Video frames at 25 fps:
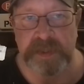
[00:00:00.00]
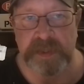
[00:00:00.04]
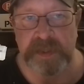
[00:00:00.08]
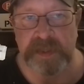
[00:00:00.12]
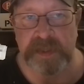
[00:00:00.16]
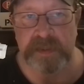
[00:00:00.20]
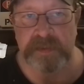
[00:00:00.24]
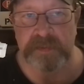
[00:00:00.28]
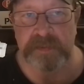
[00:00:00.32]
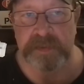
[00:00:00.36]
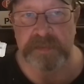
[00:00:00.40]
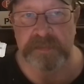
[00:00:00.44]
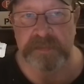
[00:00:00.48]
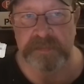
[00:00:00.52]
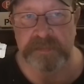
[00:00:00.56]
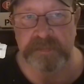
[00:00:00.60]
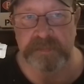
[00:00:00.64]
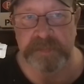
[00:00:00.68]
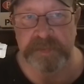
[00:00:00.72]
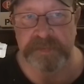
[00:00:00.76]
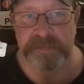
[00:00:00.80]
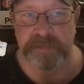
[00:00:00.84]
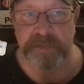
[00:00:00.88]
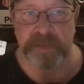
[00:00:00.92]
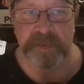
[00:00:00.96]
and
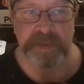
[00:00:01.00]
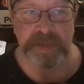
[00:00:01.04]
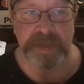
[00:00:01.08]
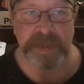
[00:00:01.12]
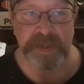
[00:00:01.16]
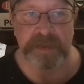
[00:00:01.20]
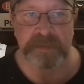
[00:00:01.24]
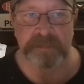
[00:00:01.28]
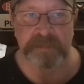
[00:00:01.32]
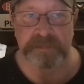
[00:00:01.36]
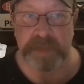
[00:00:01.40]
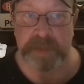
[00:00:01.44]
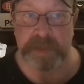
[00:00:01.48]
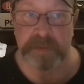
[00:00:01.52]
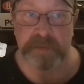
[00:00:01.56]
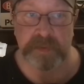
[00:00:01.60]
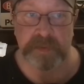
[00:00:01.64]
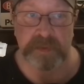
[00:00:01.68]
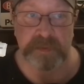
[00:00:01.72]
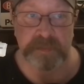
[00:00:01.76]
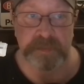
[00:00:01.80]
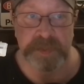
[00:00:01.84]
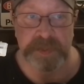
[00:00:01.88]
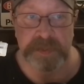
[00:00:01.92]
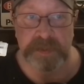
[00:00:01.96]
before that
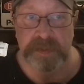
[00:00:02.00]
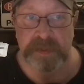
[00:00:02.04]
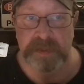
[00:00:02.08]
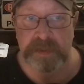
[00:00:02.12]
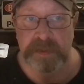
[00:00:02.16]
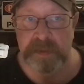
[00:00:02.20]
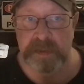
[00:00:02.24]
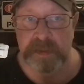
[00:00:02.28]
microbes,